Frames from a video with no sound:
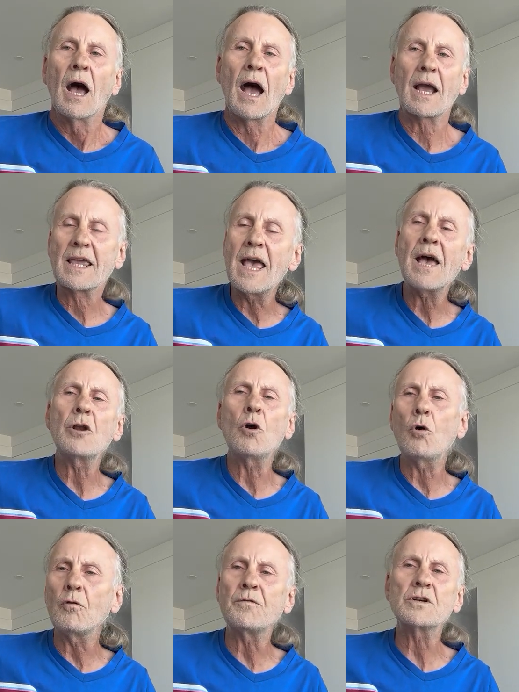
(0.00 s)
I can't
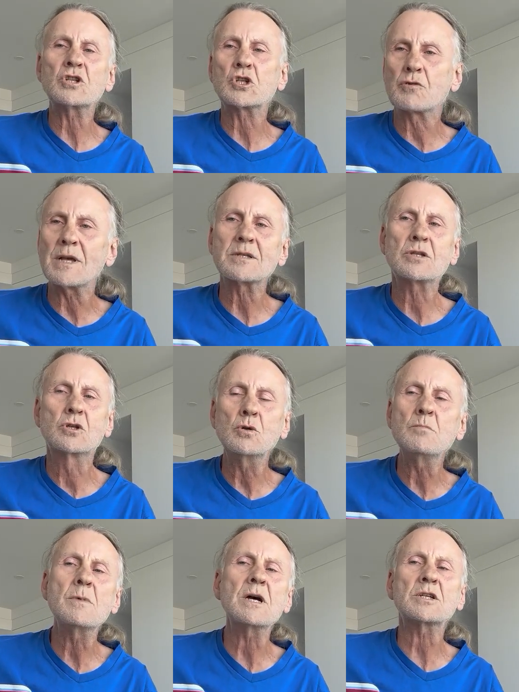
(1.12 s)
overstress too
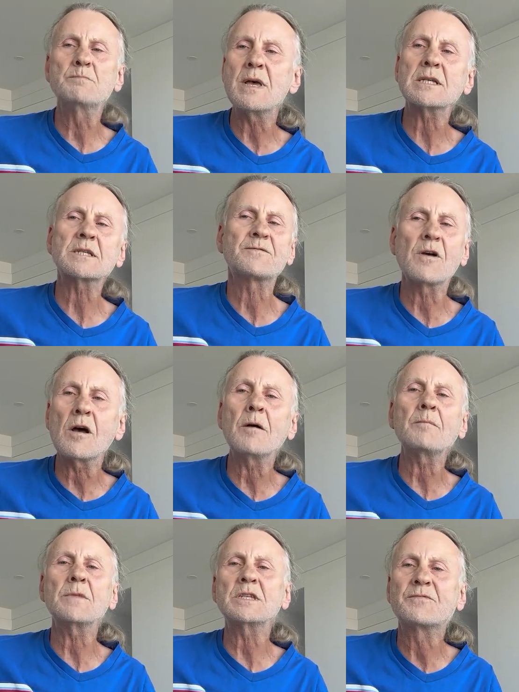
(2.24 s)
much mess
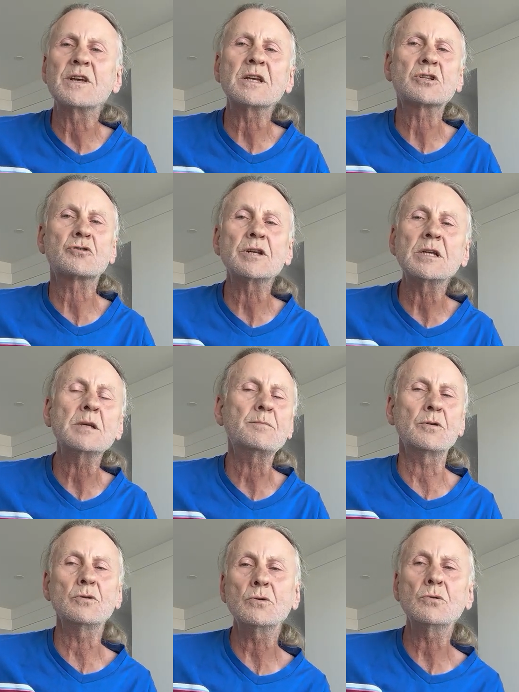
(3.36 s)
from these fig tree
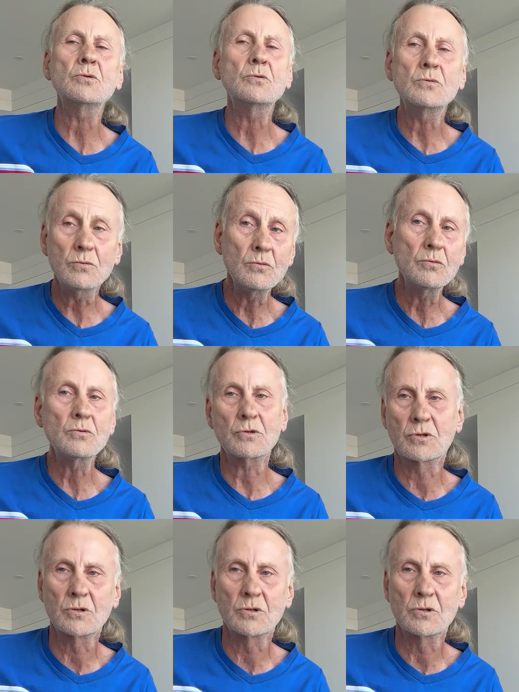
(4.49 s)
blues.